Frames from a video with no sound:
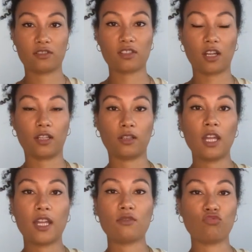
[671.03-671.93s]
so
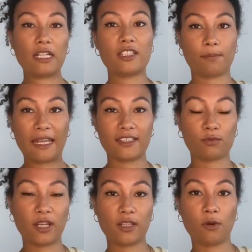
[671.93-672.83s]
really depends where you